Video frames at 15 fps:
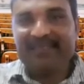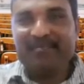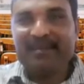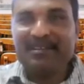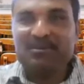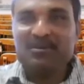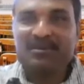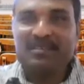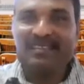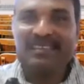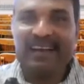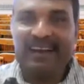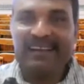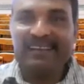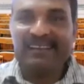By using
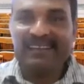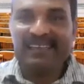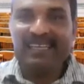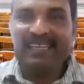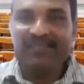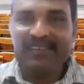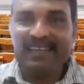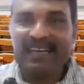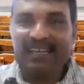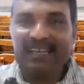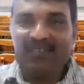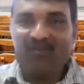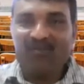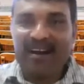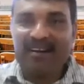the identity, we
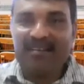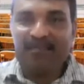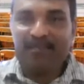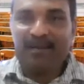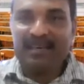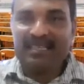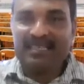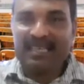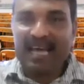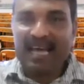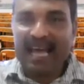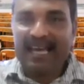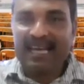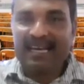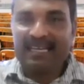get 1 plus
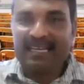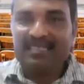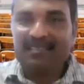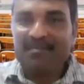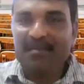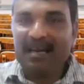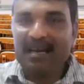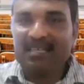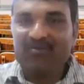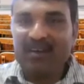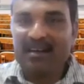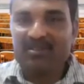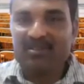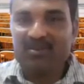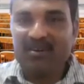ax minus
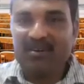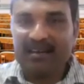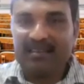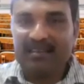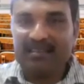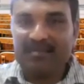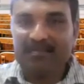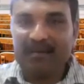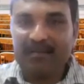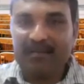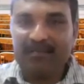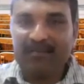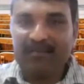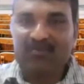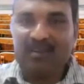1 square. This
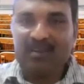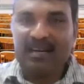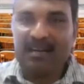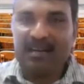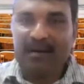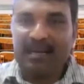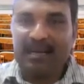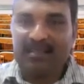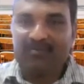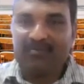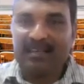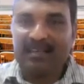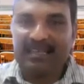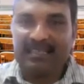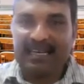plus 1 and minus
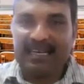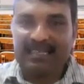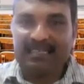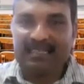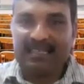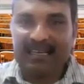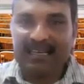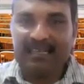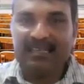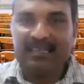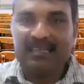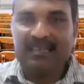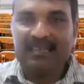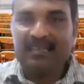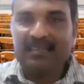1 get cancelled, right?
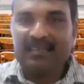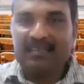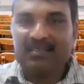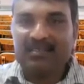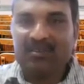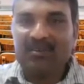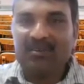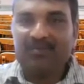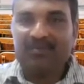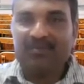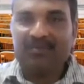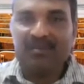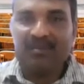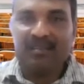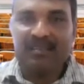So
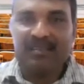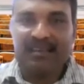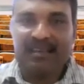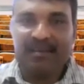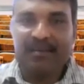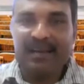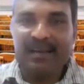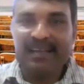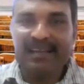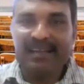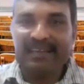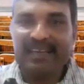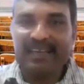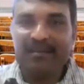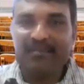the
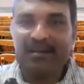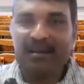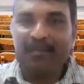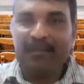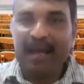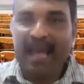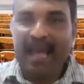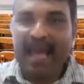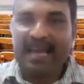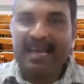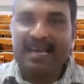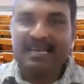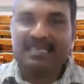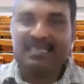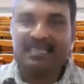remaining term becomes
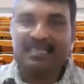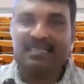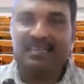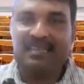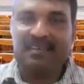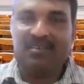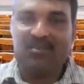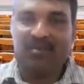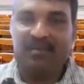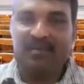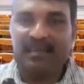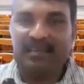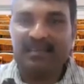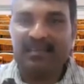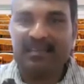ax in the
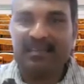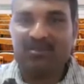denominator.